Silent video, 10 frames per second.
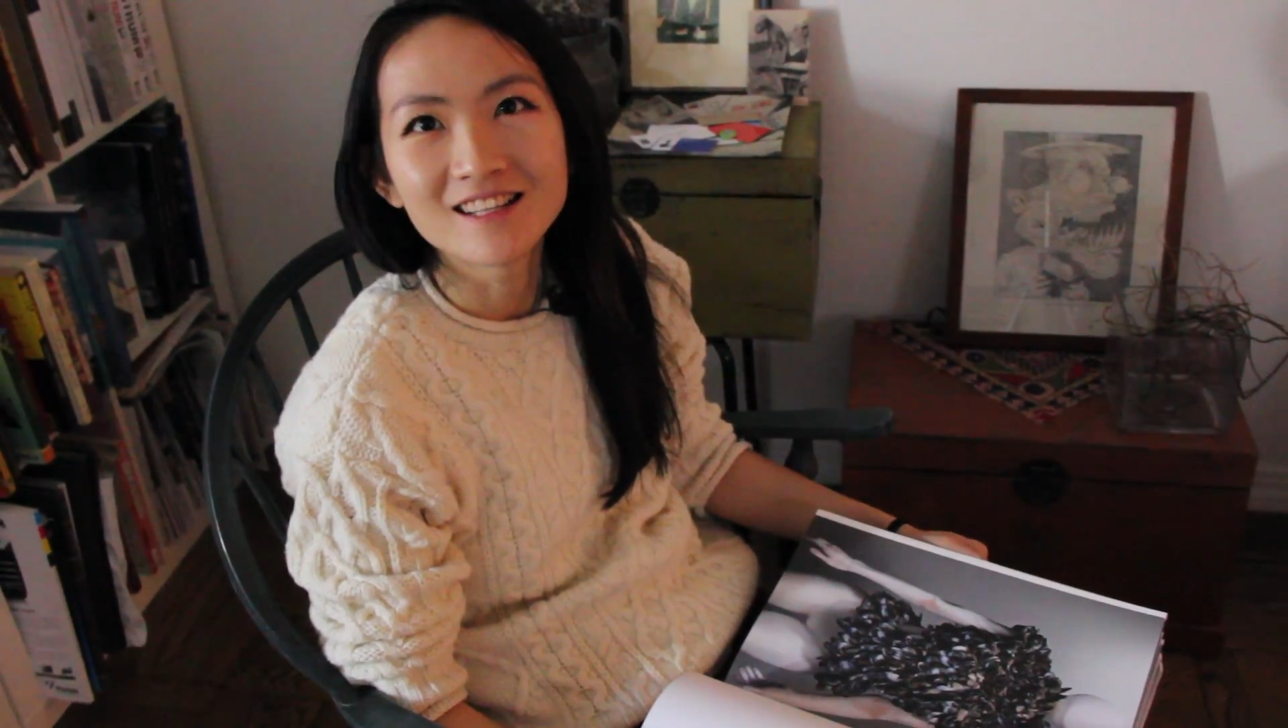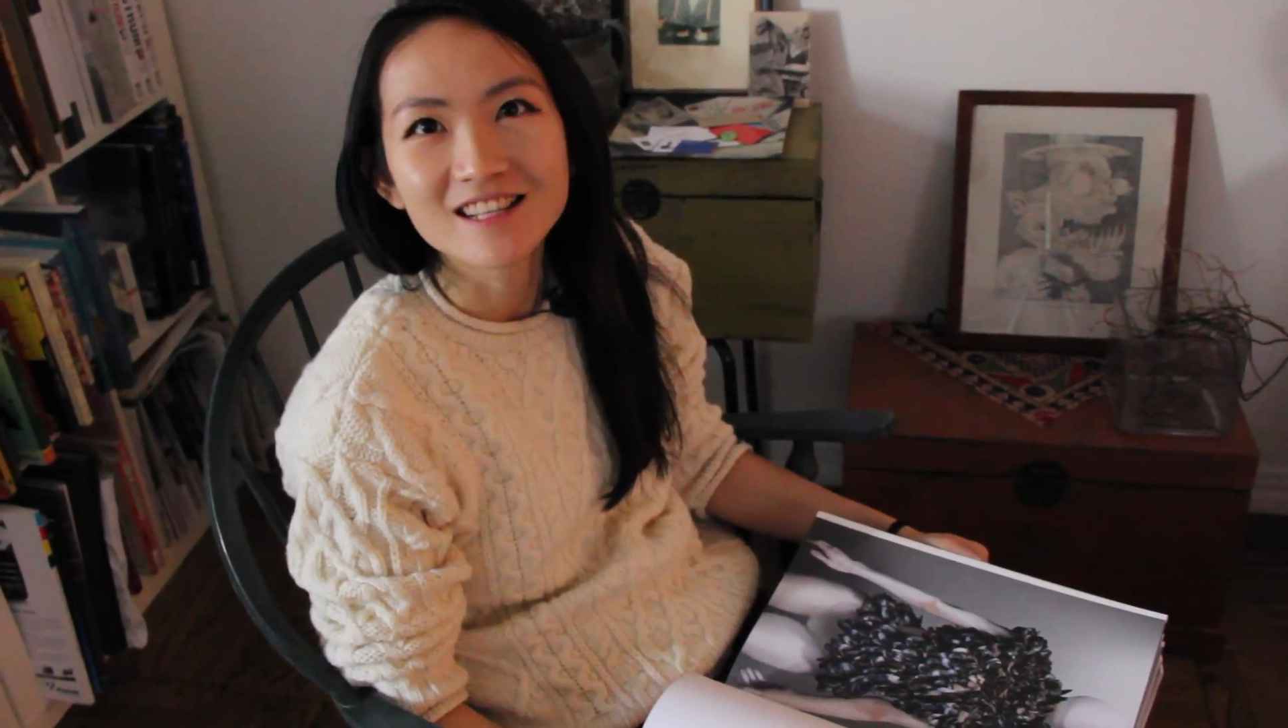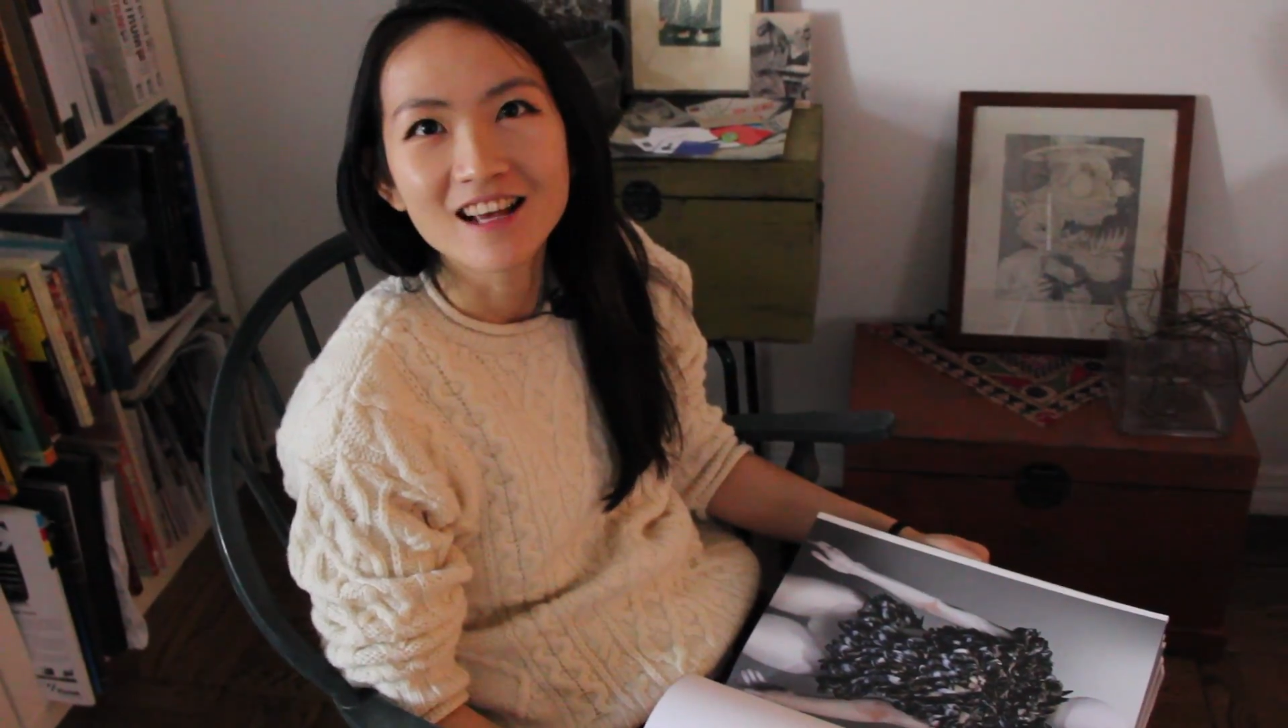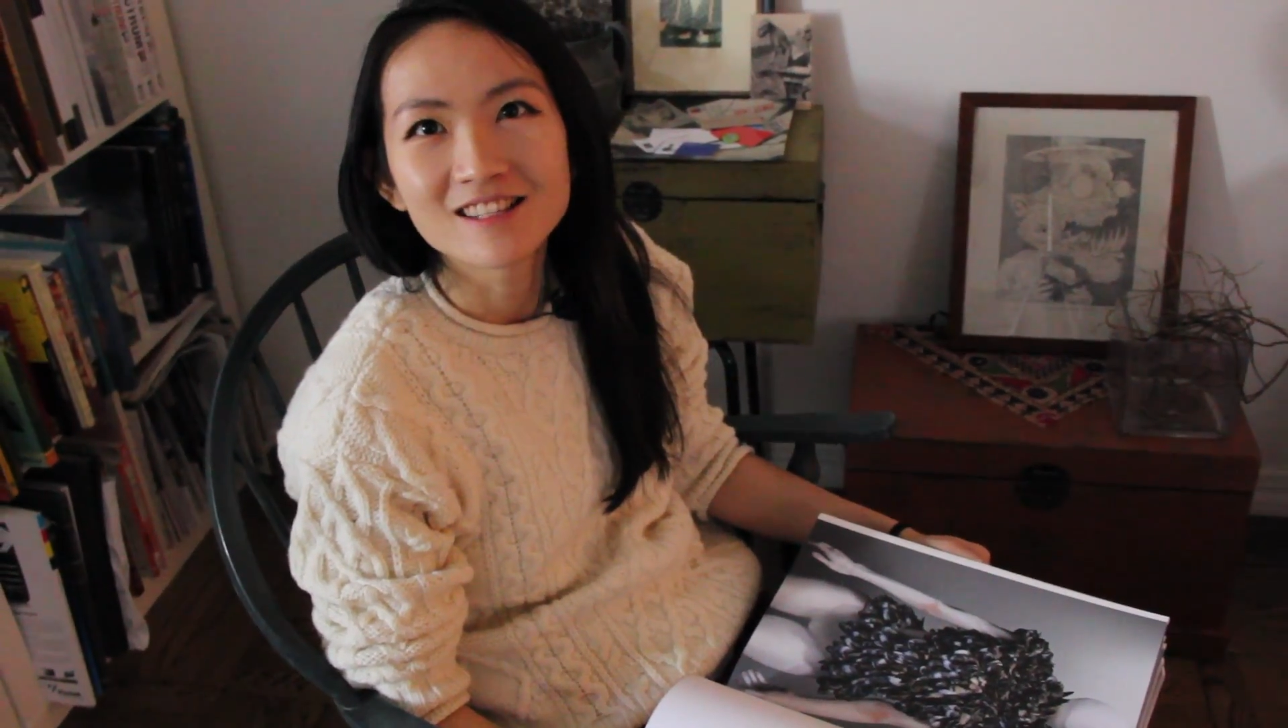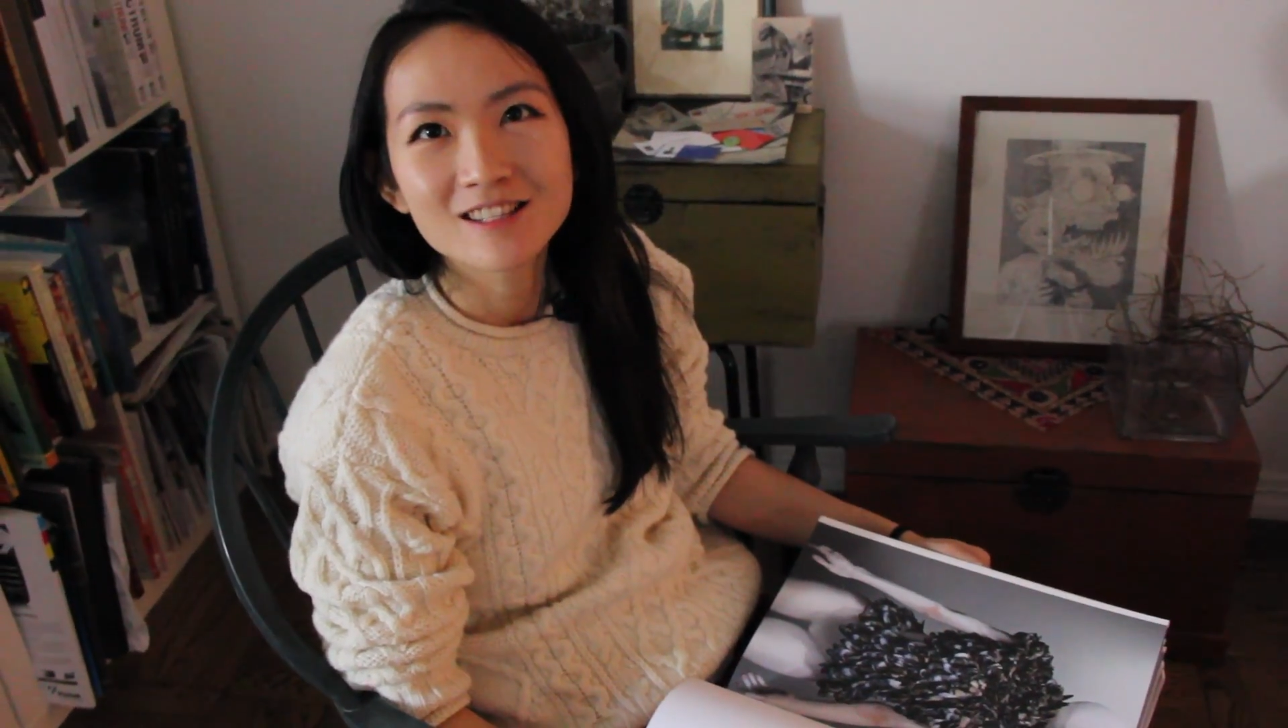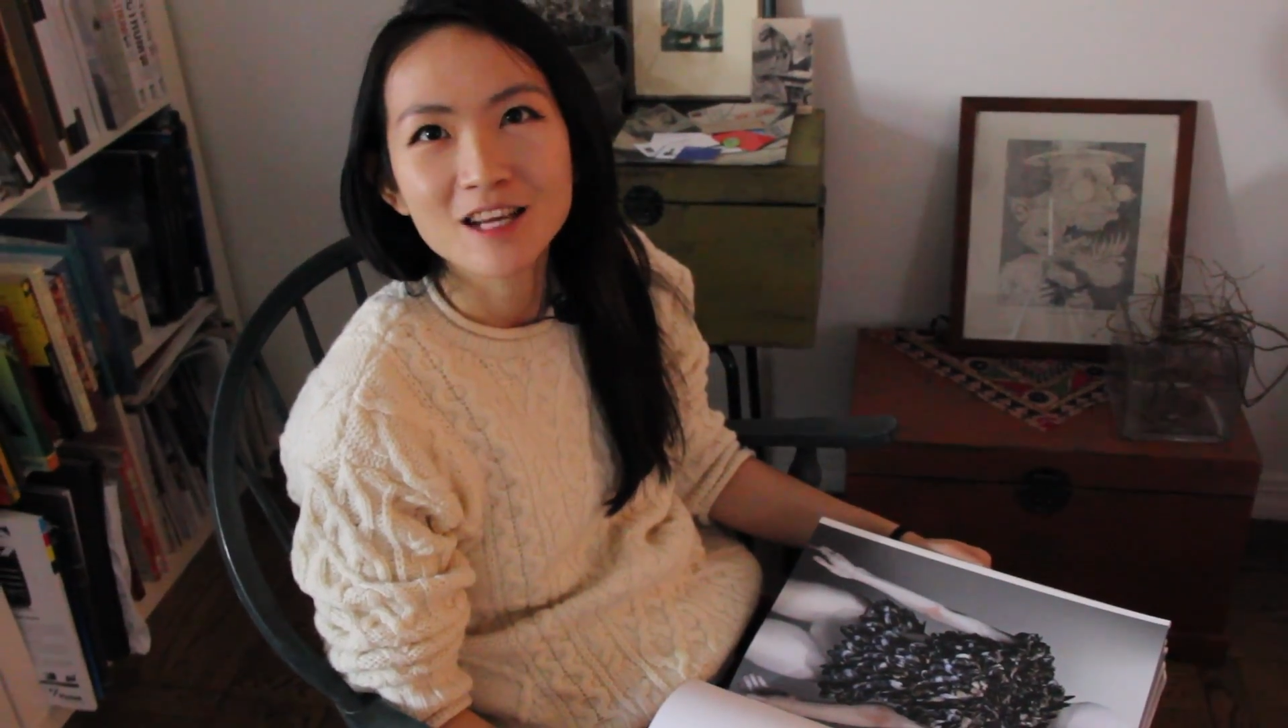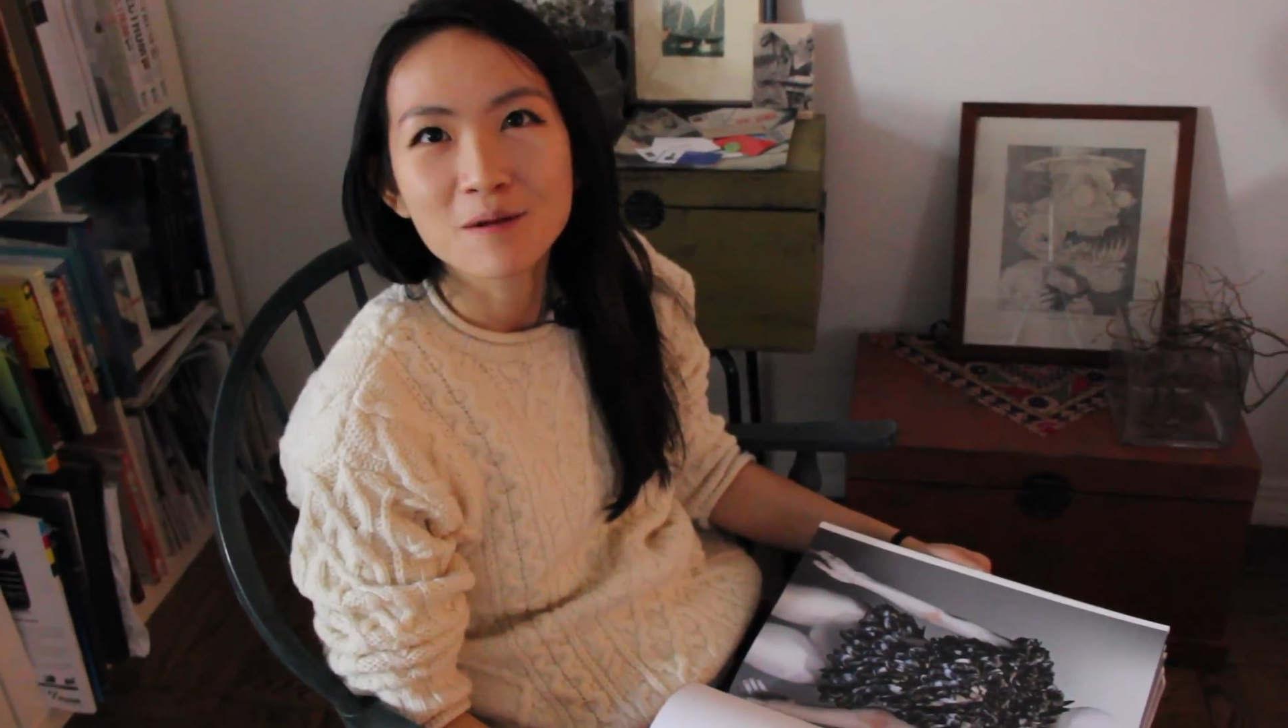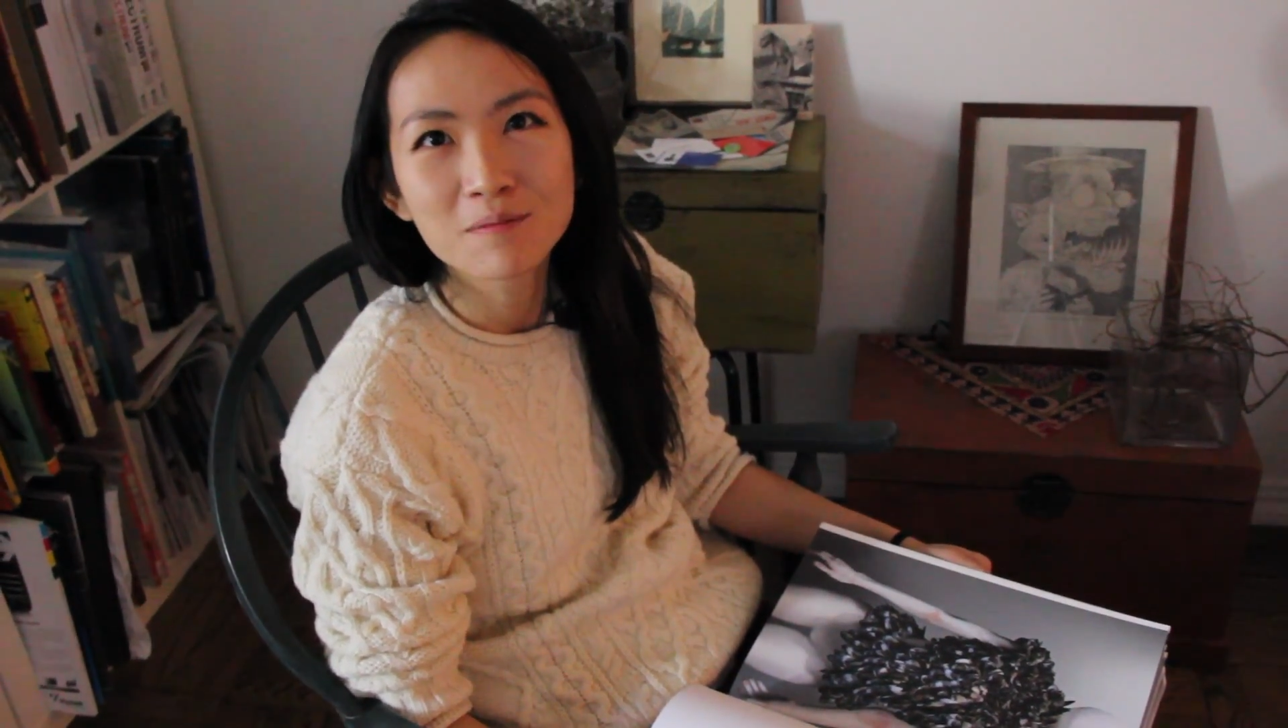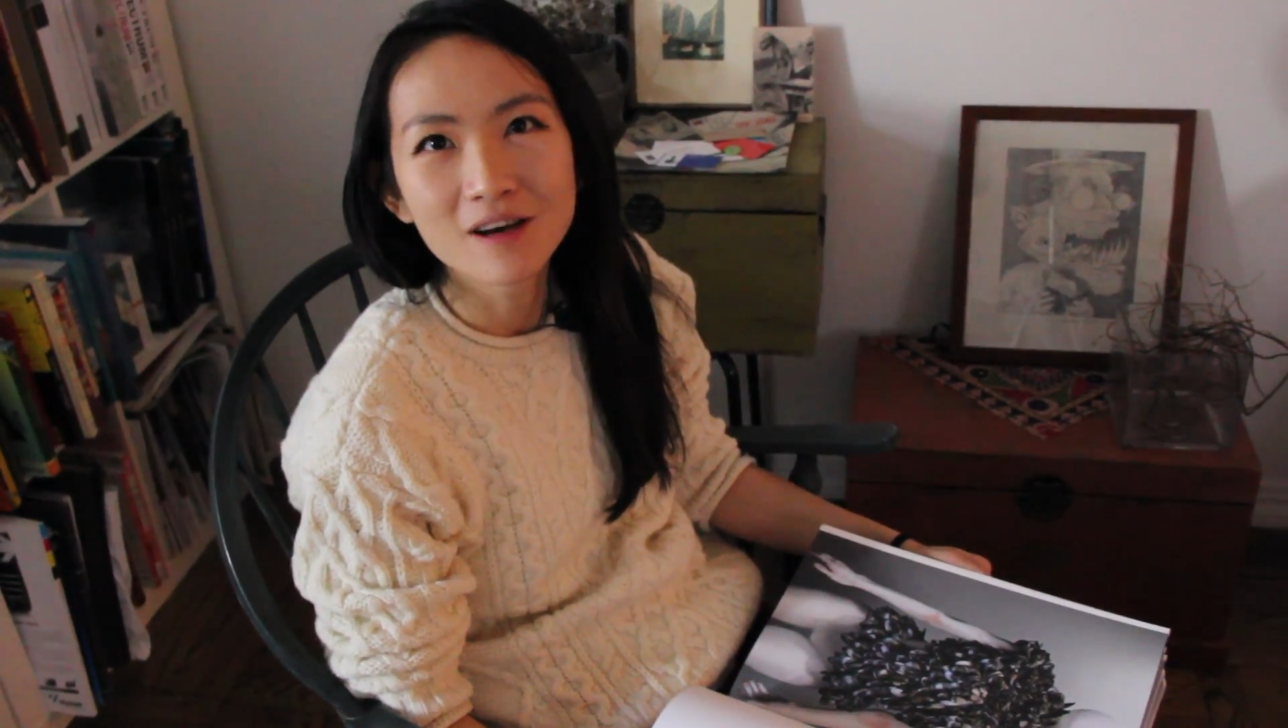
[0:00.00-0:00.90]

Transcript: intense team